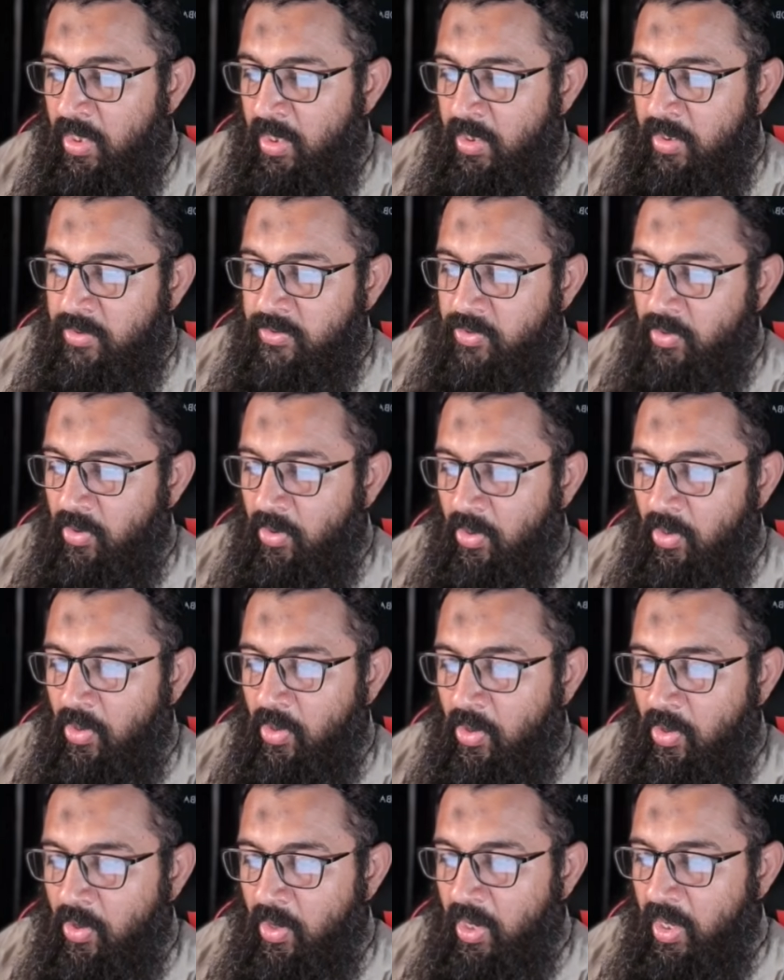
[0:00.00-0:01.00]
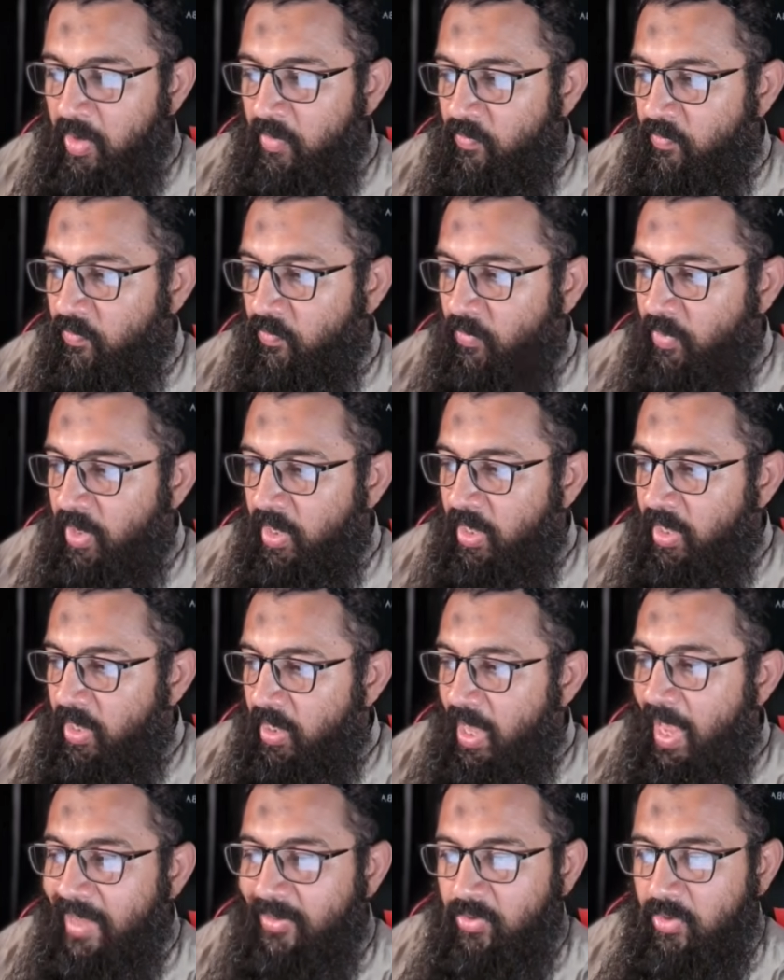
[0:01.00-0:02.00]
So if
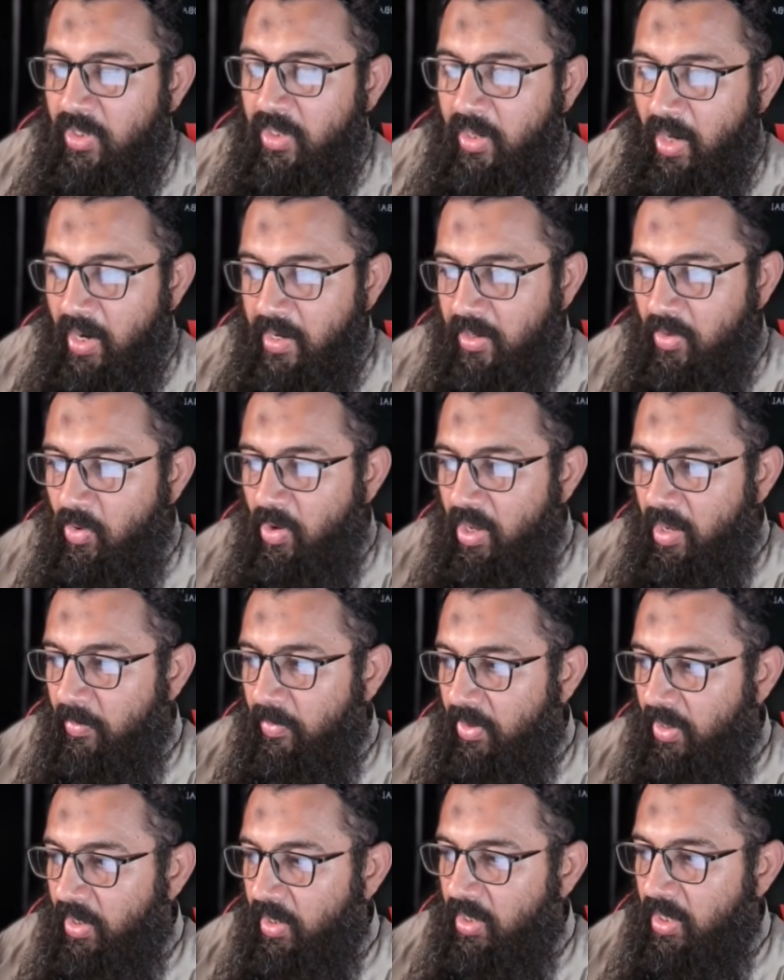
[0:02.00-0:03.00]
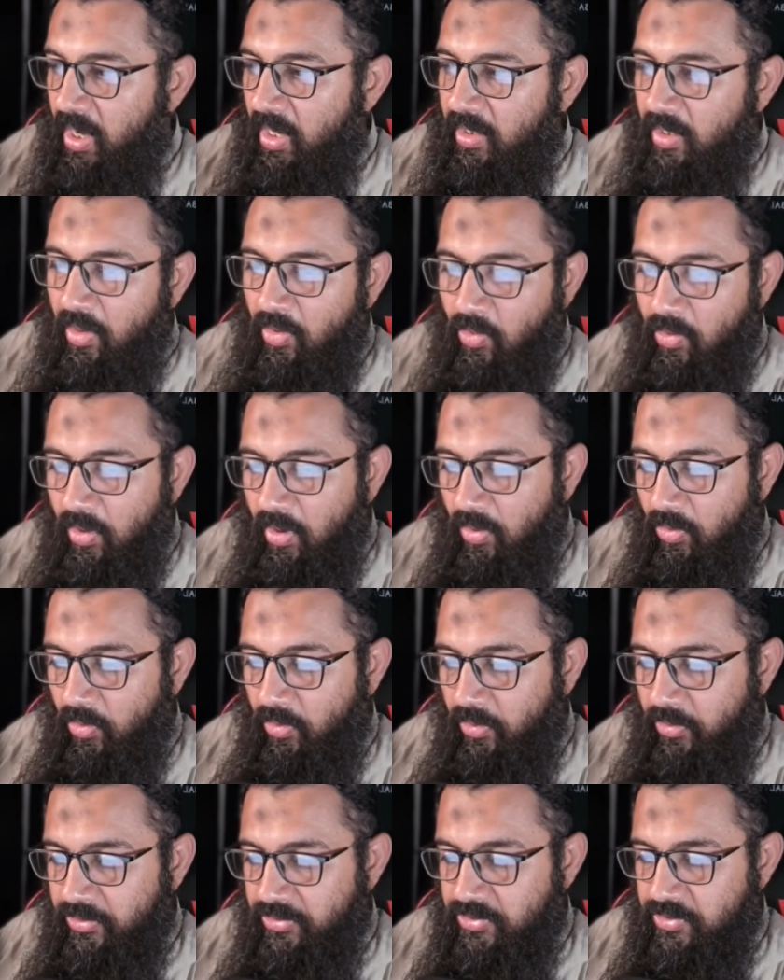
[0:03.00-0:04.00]
we actually right now I am running at a local
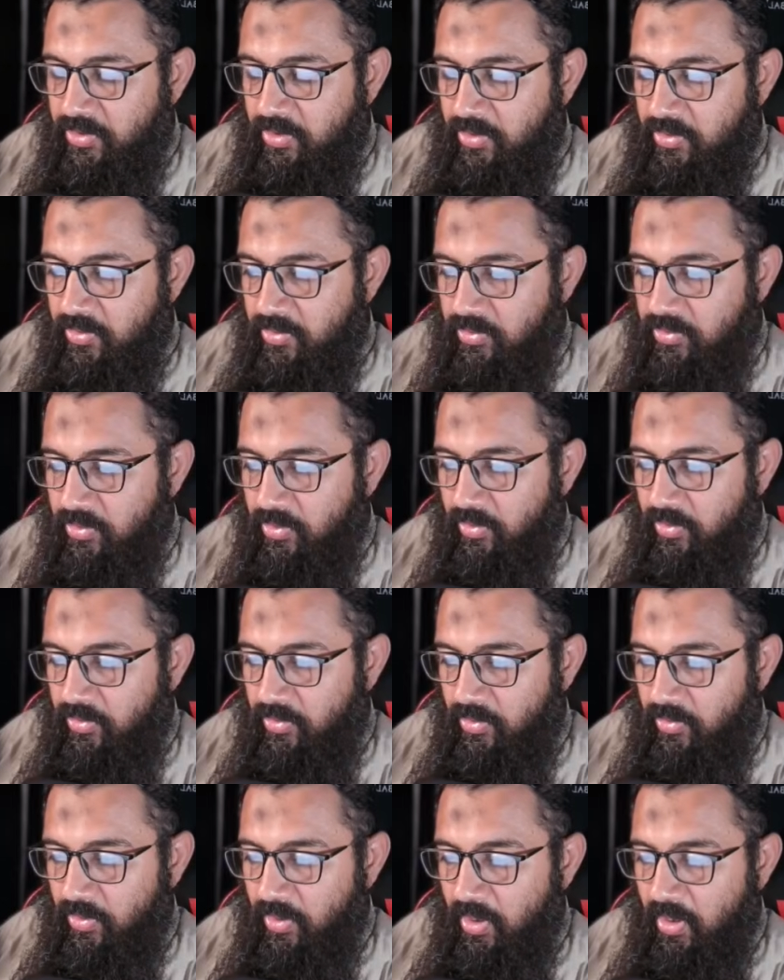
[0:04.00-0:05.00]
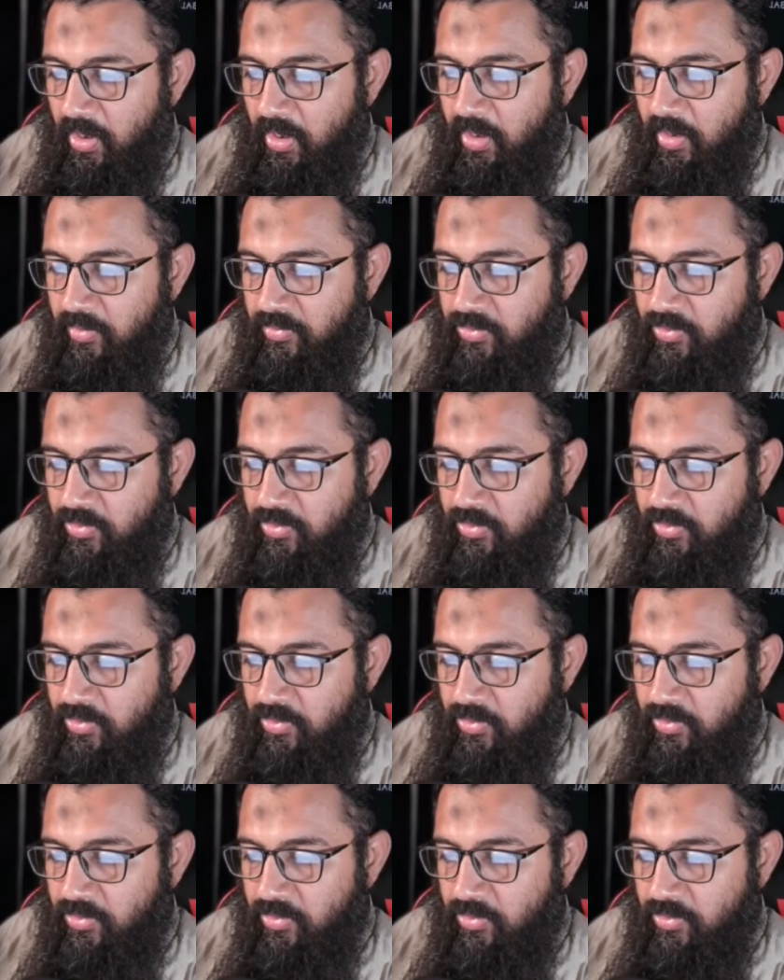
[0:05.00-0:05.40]
host to show you there.